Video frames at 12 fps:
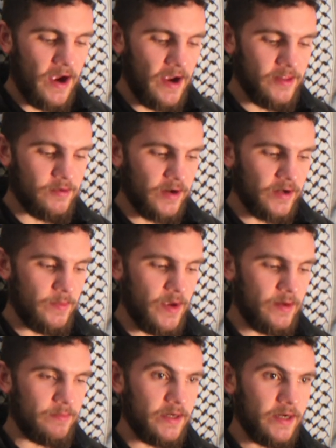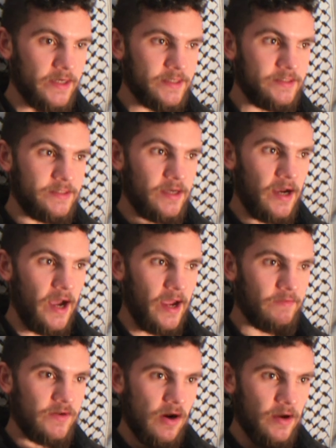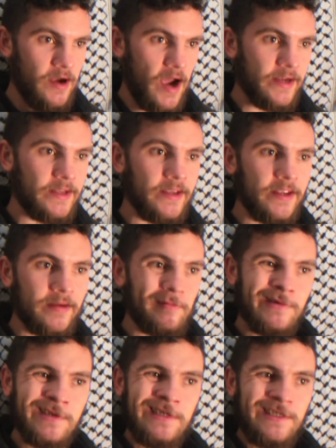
highly recommend because I've gone hiking,